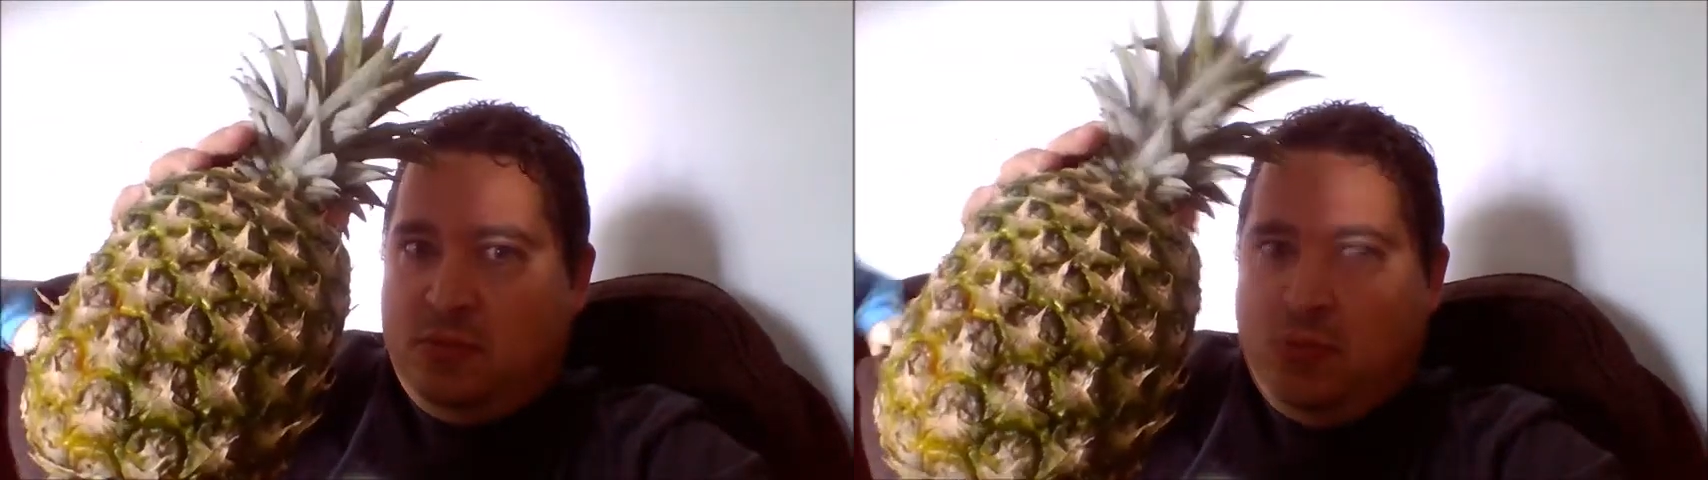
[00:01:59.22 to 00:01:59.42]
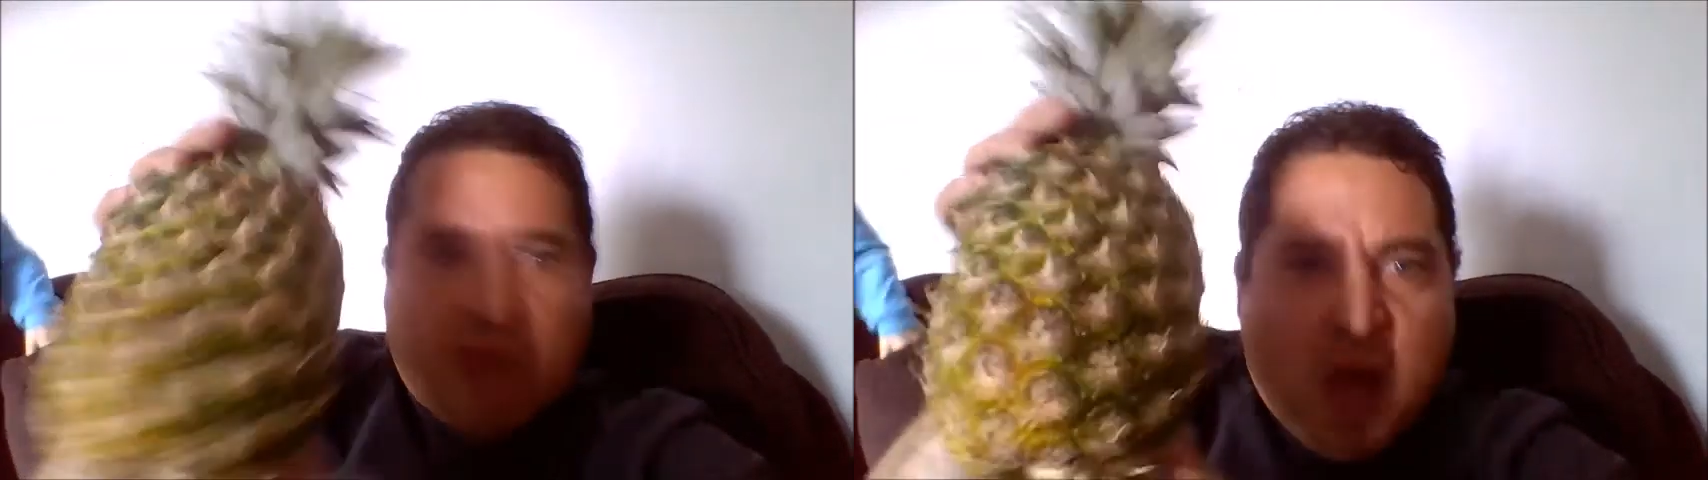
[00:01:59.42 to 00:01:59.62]

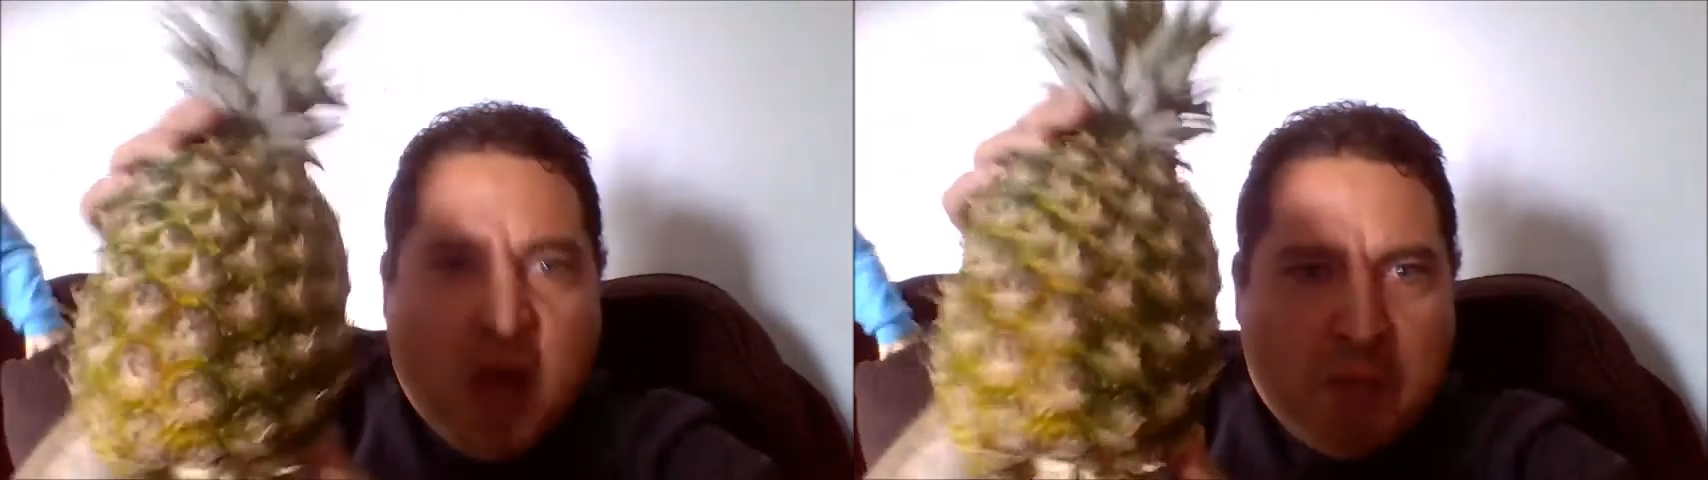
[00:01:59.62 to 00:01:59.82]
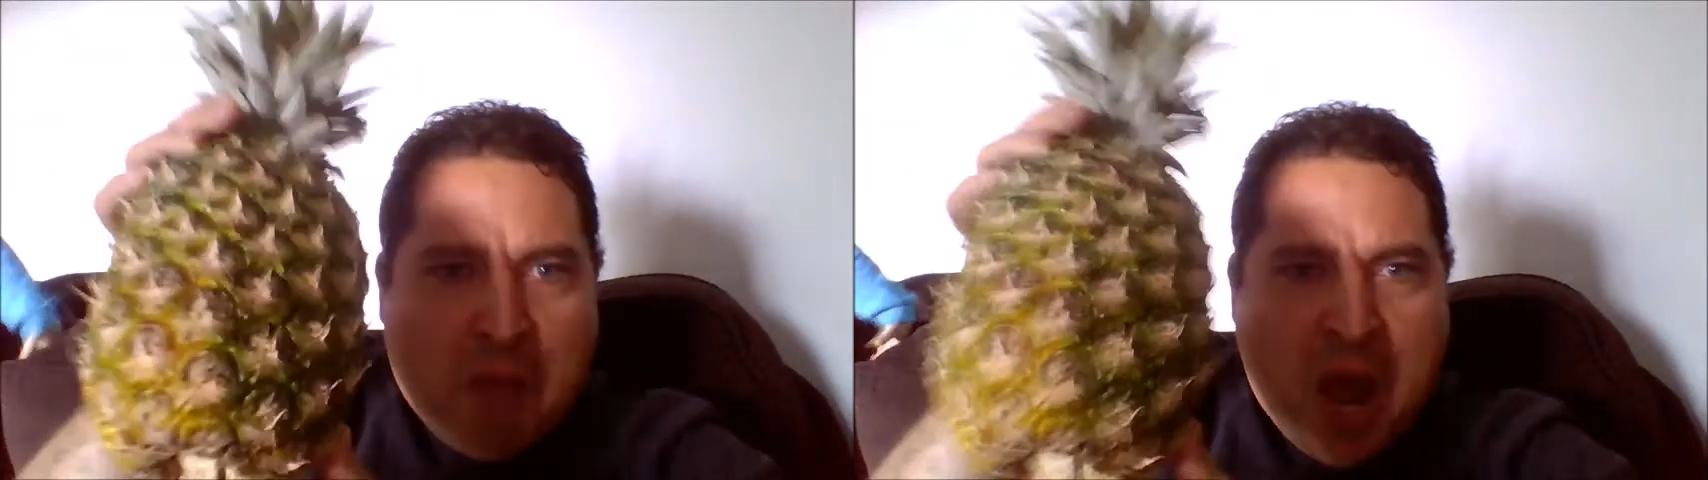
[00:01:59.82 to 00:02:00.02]

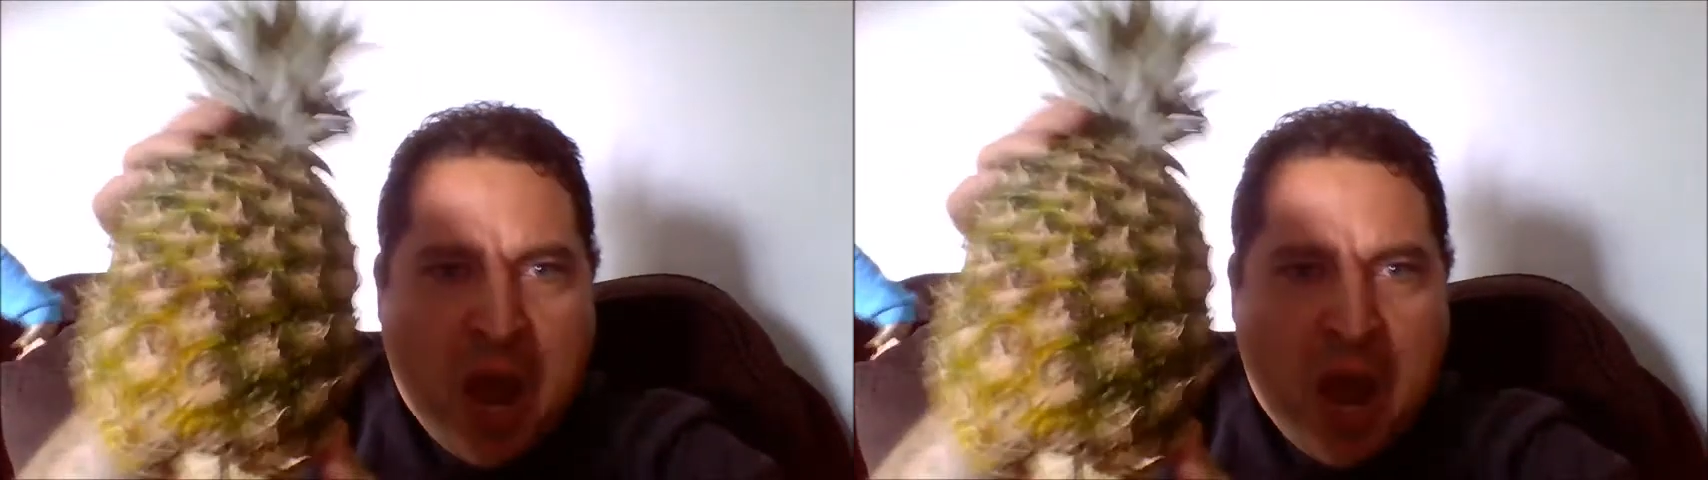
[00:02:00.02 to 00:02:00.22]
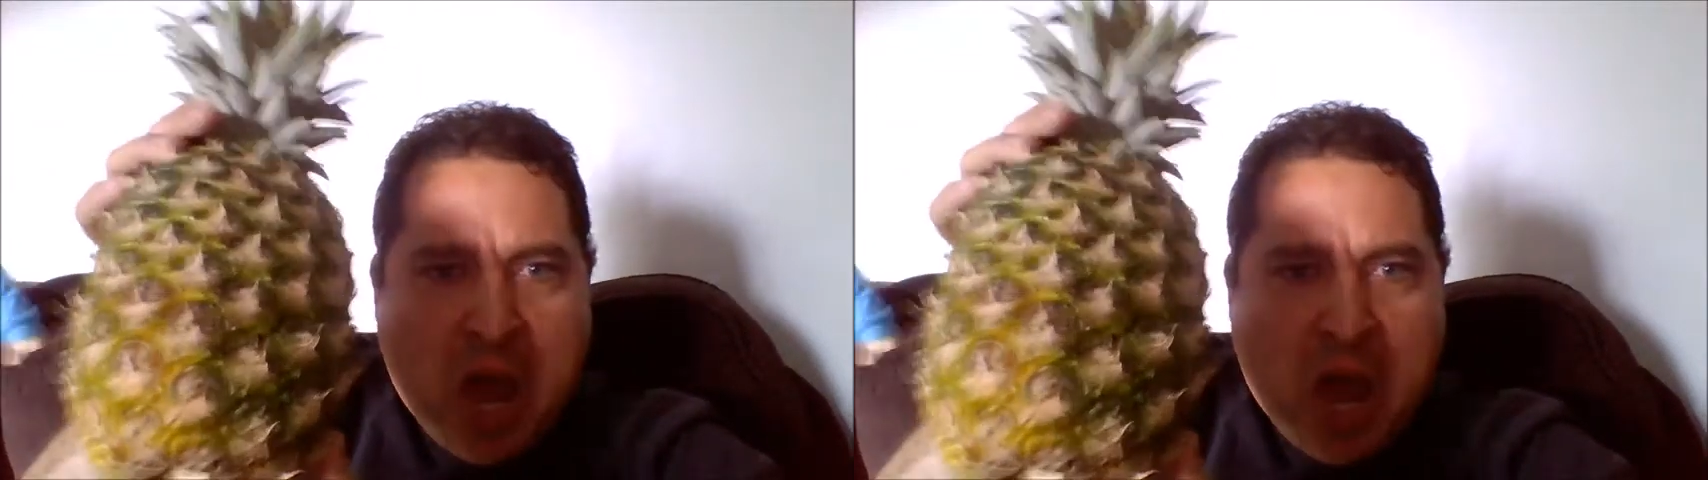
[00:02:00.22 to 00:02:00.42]
Without
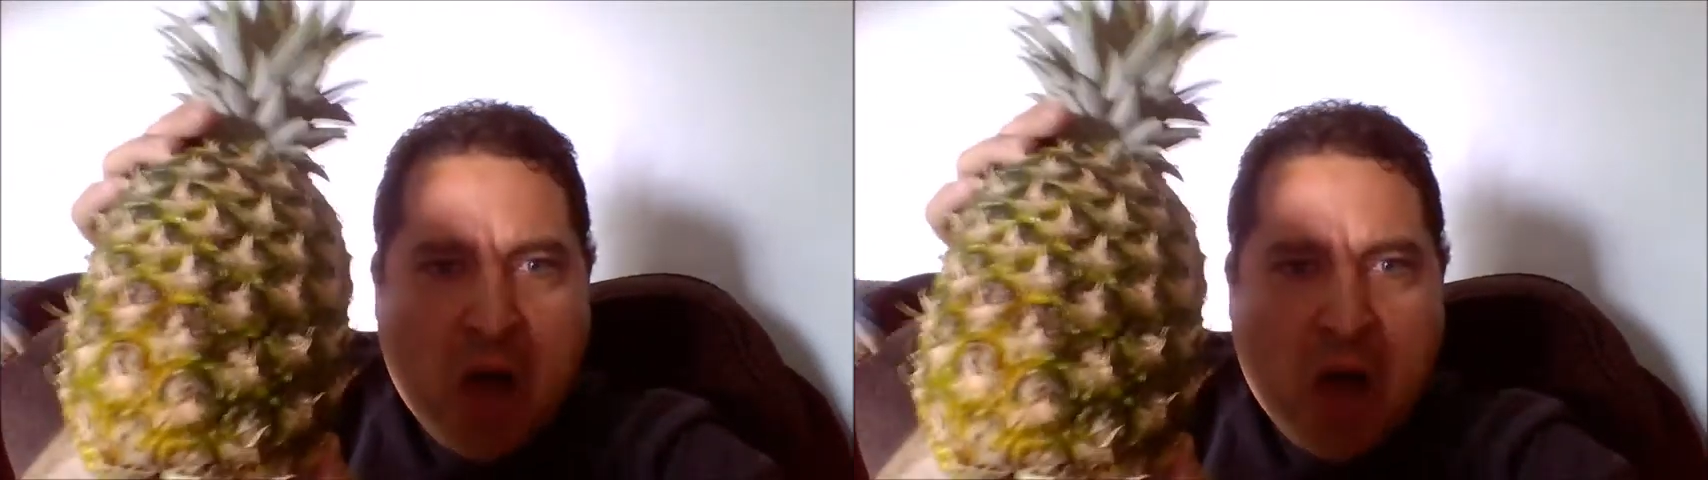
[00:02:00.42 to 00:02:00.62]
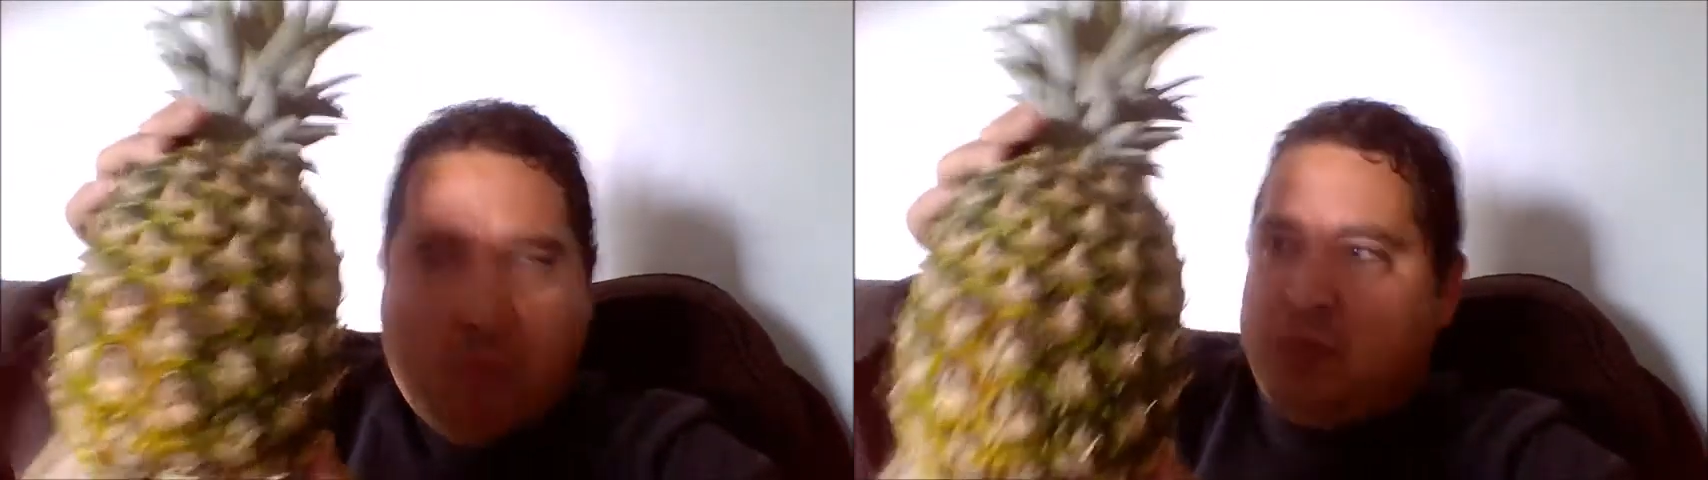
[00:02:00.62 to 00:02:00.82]
my
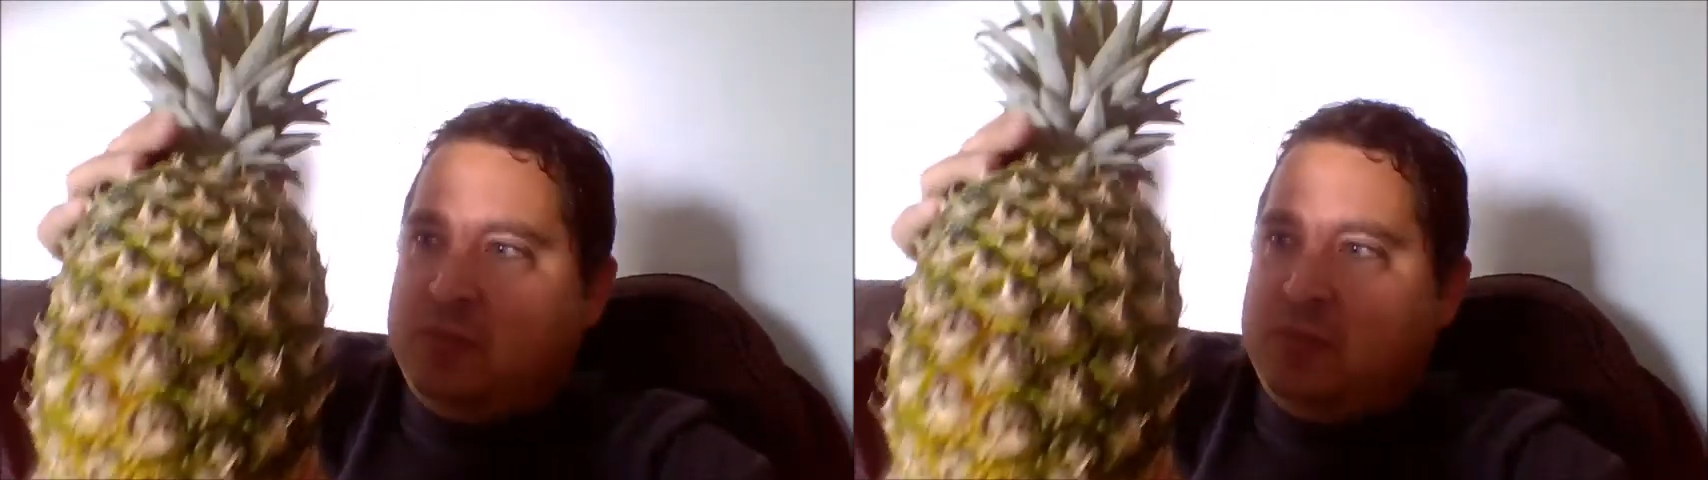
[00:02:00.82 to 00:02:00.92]
help,